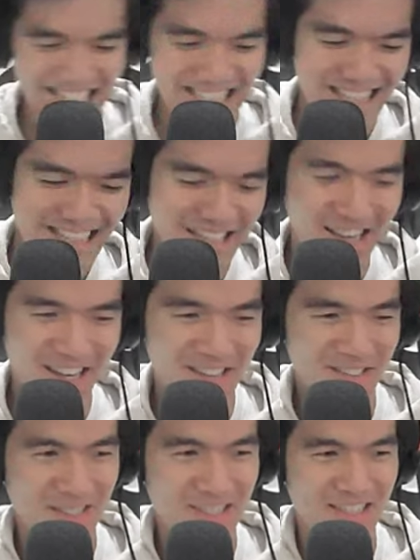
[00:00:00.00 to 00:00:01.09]
Oh hell no!
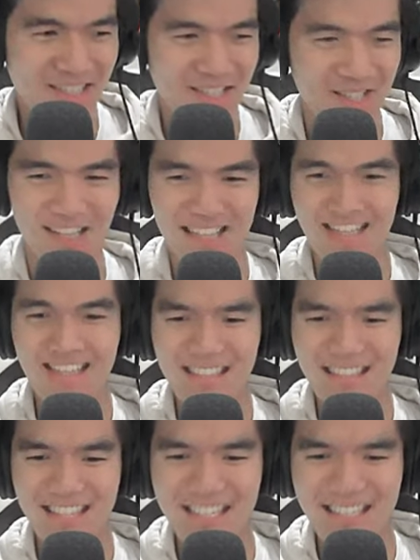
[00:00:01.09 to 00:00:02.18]
This Look is. Look at the stair
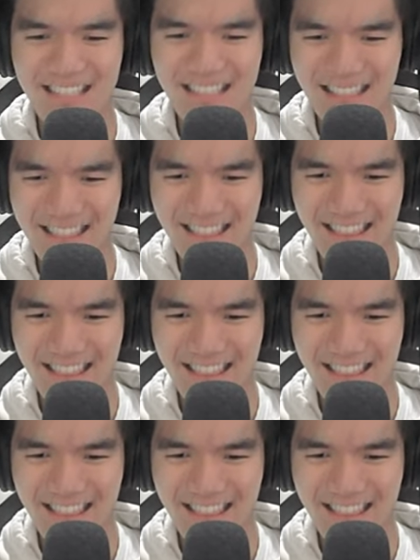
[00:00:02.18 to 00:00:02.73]
this... take up on the whole